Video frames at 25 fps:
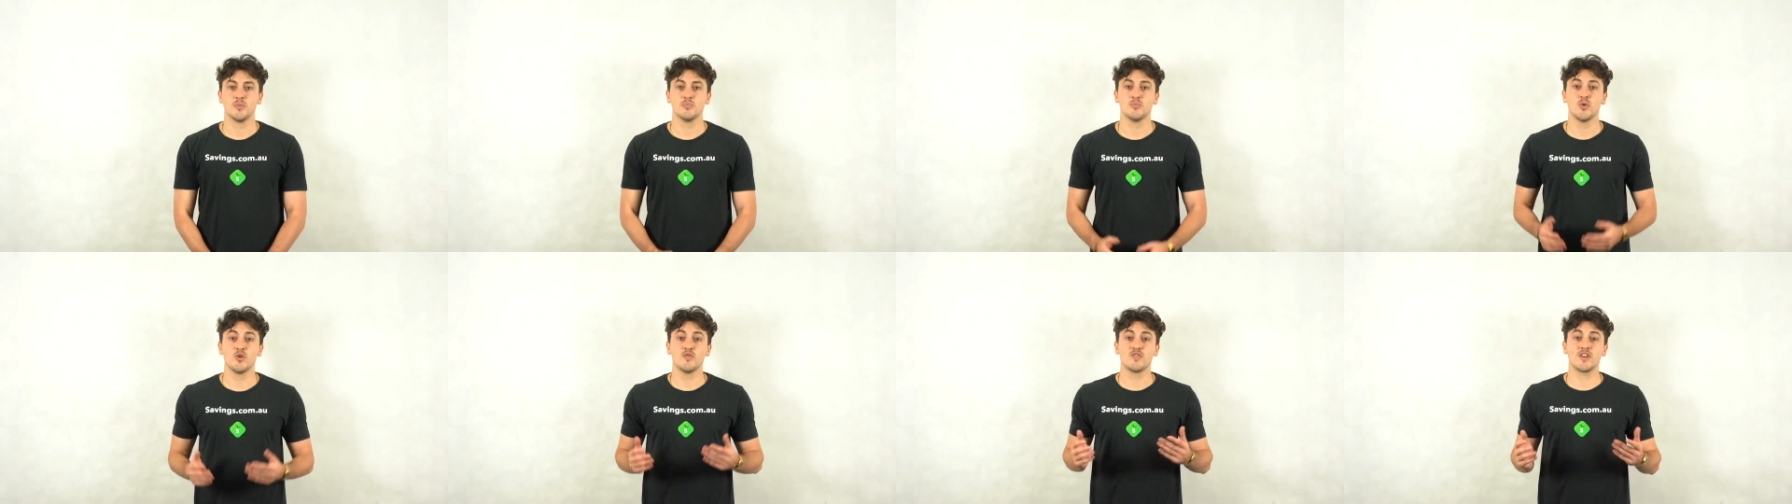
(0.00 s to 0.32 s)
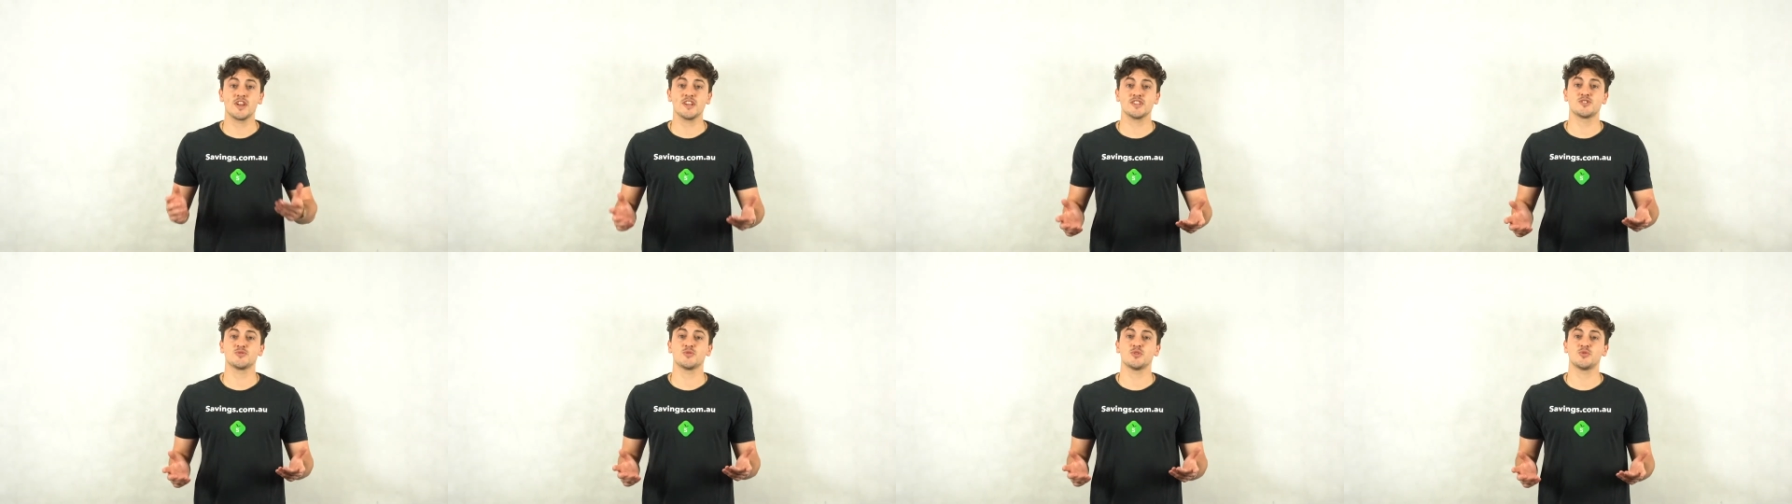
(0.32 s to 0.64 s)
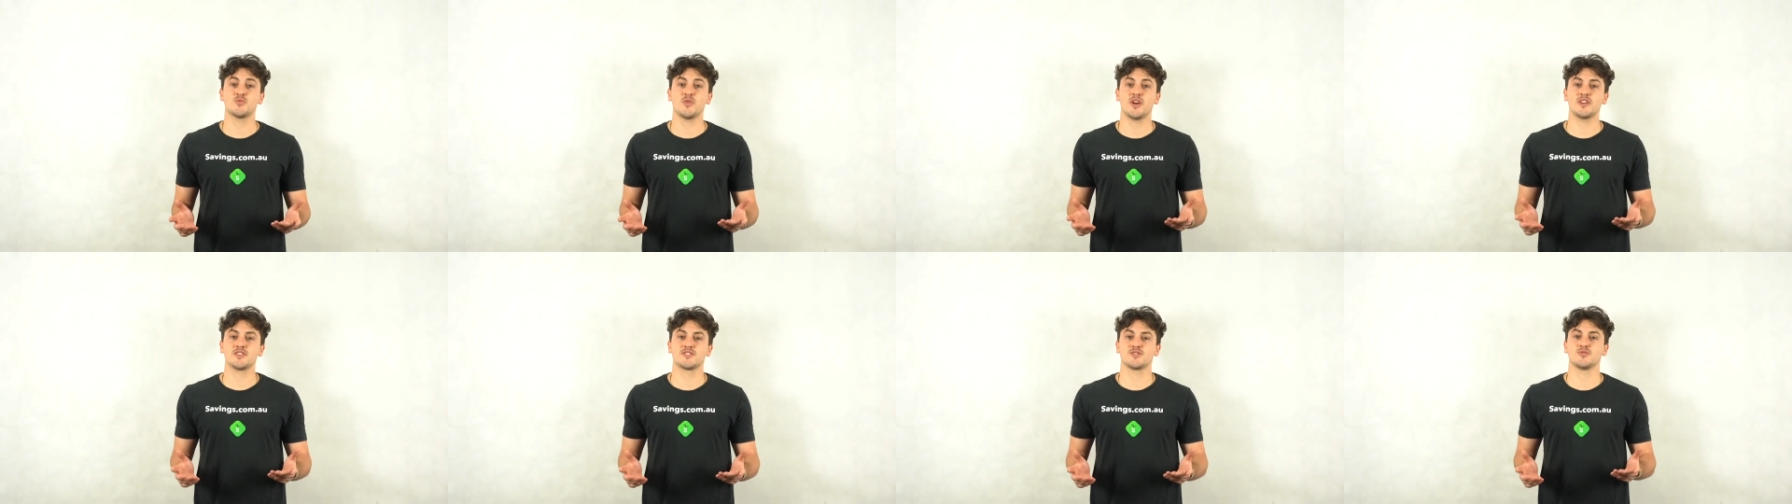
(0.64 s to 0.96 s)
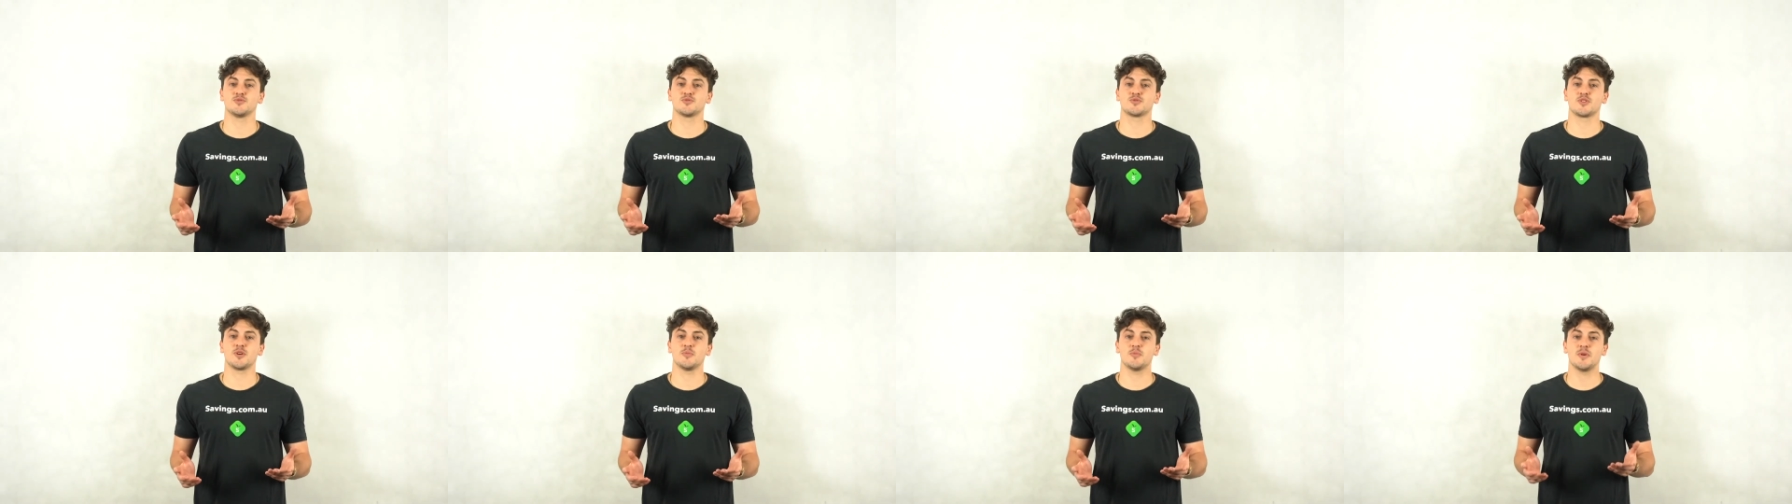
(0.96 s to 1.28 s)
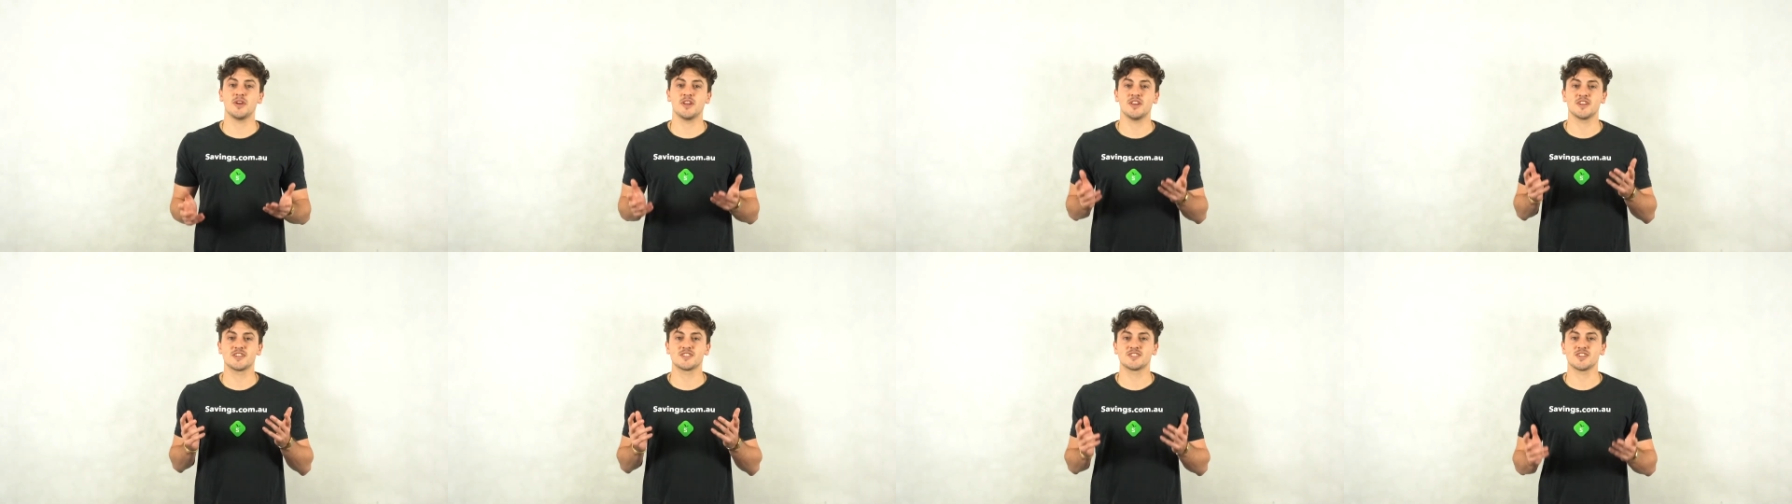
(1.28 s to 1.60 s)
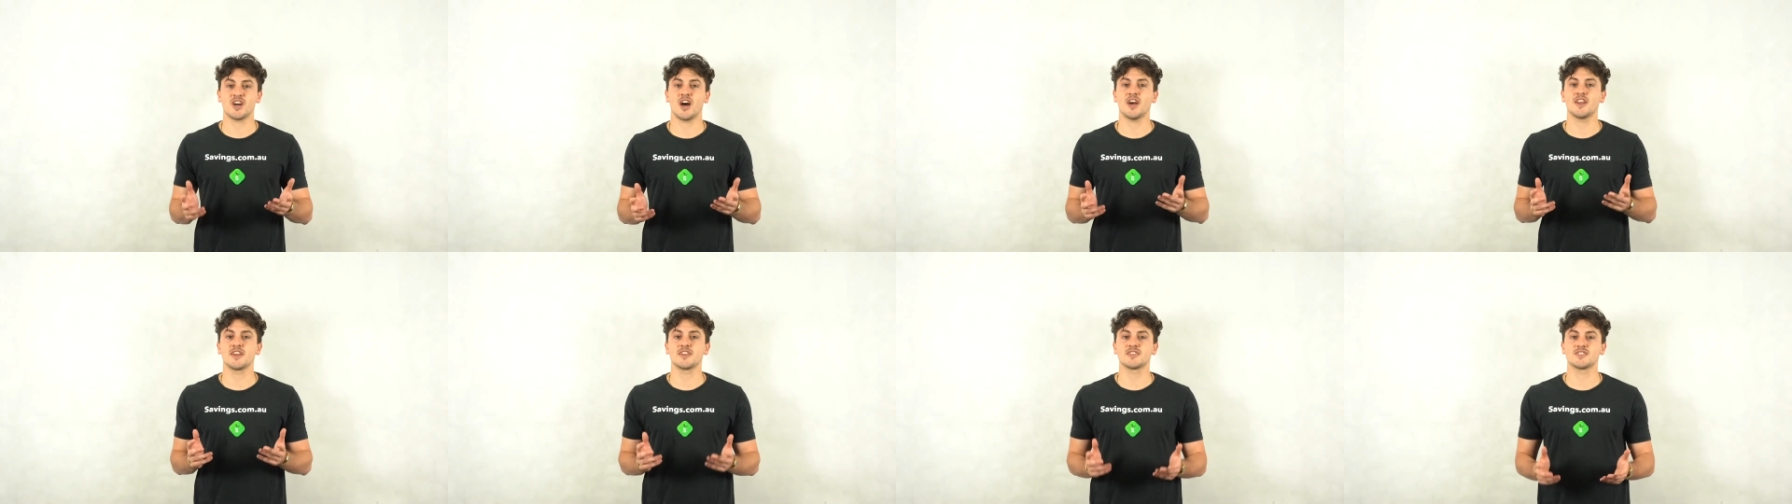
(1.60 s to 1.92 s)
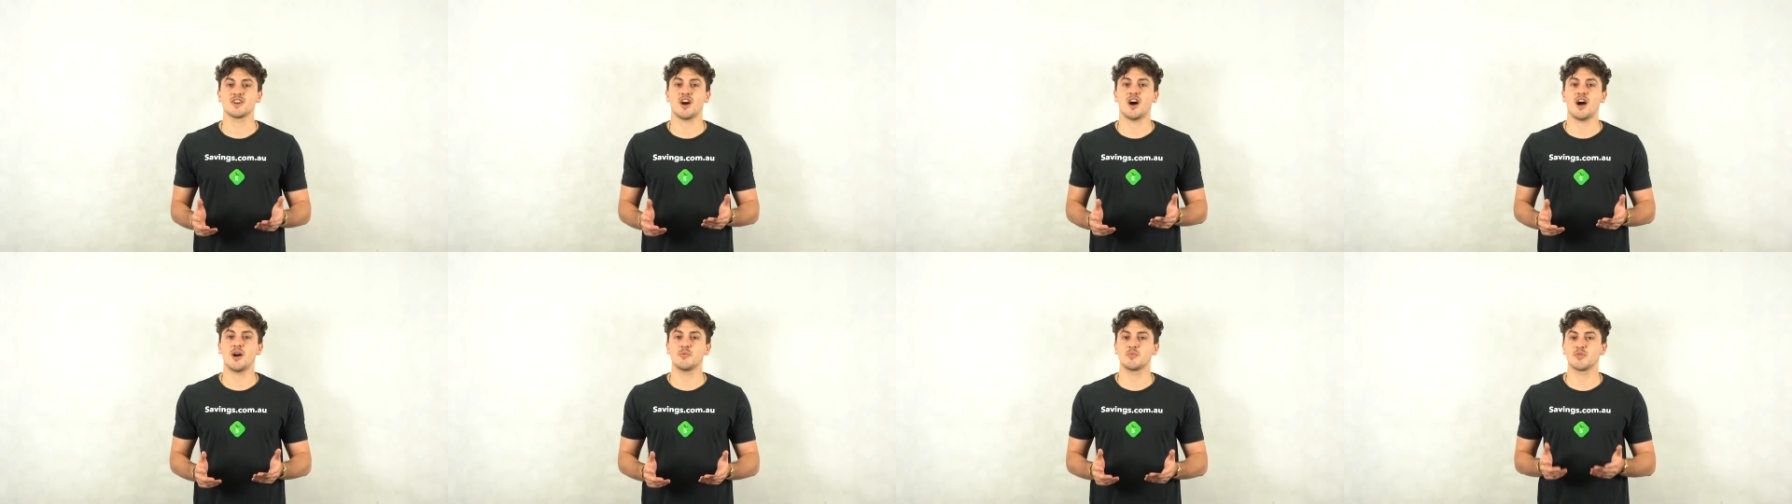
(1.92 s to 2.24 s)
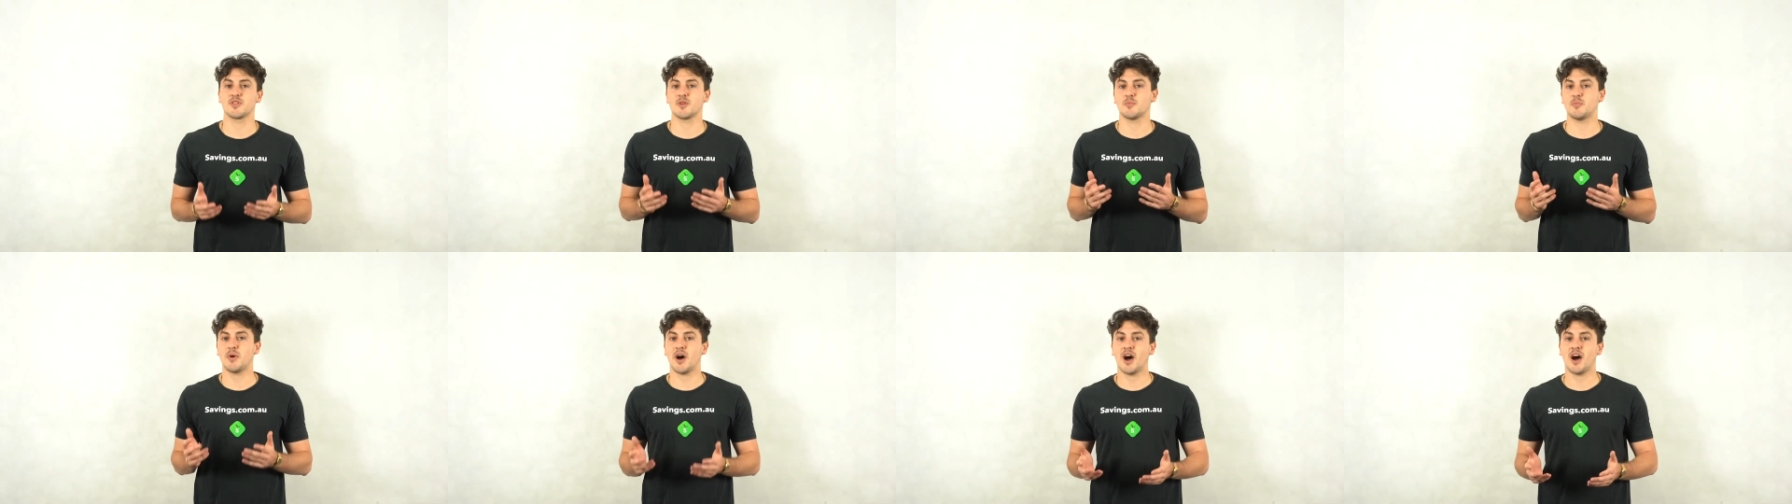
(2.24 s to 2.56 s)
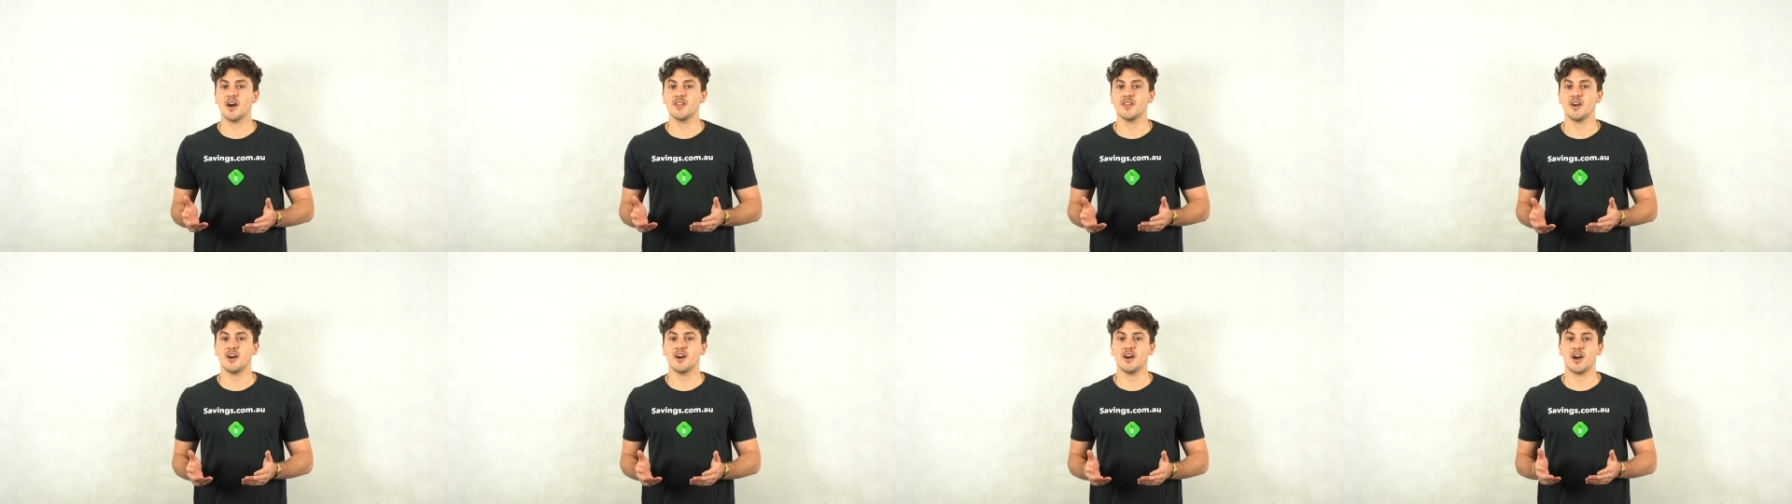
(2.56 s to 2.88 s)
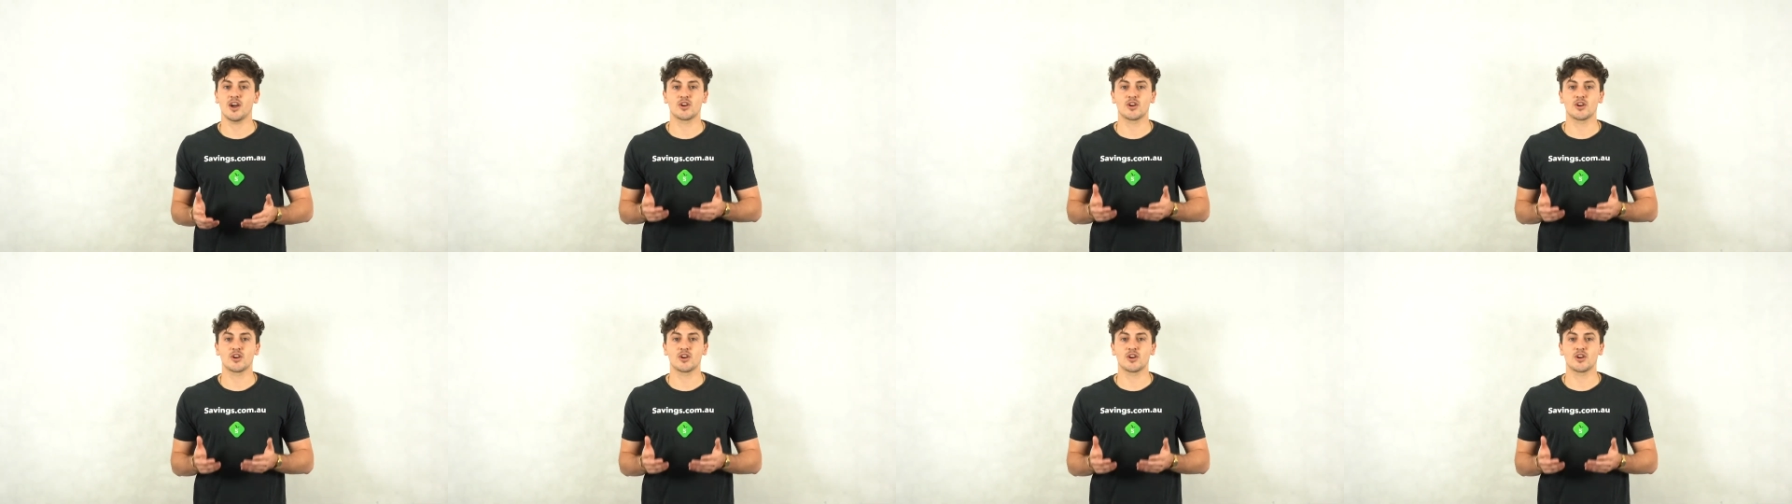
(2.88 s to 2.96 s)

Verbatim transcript: Moving into a rental can be an exciting time with a partner,